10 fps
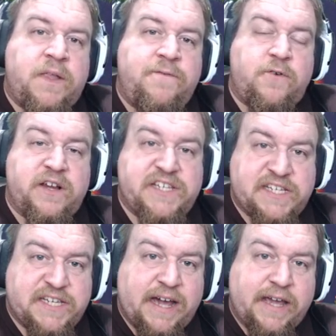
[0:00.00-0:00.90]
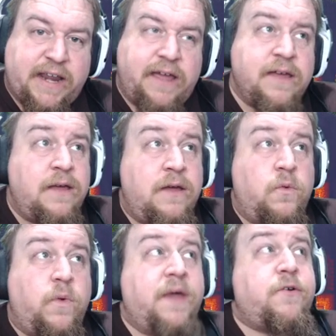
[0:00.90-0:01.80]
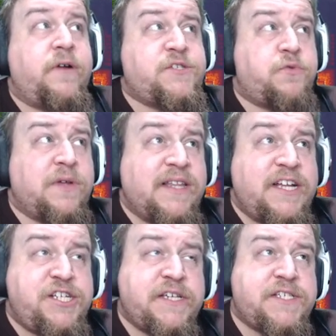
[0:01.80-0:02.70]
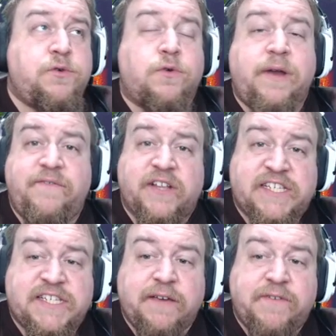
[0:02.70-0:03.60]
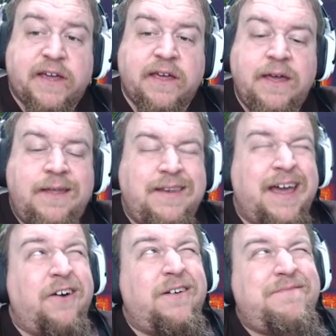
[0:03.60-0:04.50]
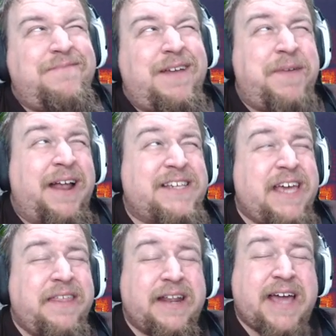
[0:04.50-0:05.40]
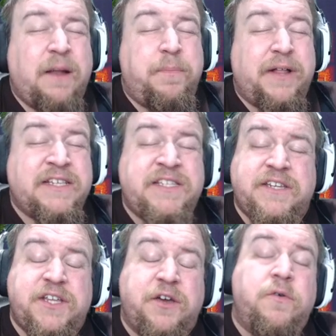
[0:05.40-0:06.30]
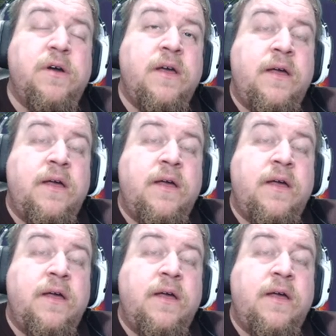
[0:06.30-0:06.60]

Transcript: for a society, whether it's religious or even civic. Now, I mean, I say that kind of blends the two.